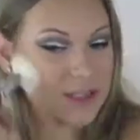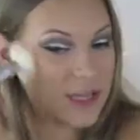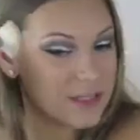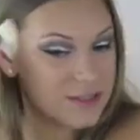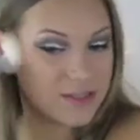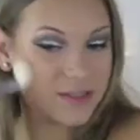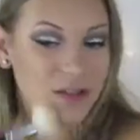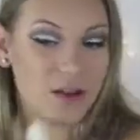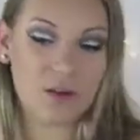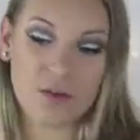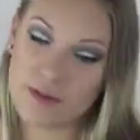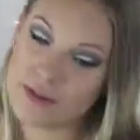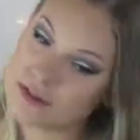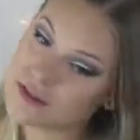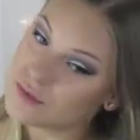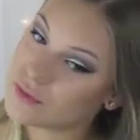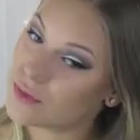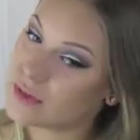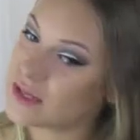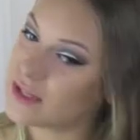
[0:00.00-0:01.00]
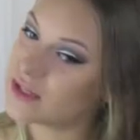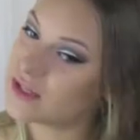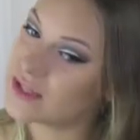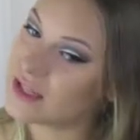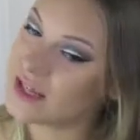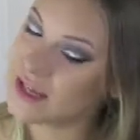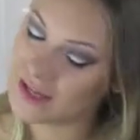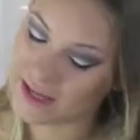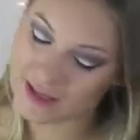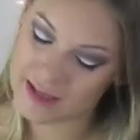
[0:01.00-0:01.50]
That's always the worst
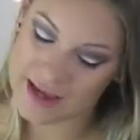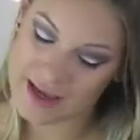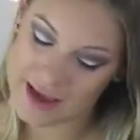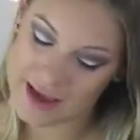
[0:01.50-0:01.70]
thing to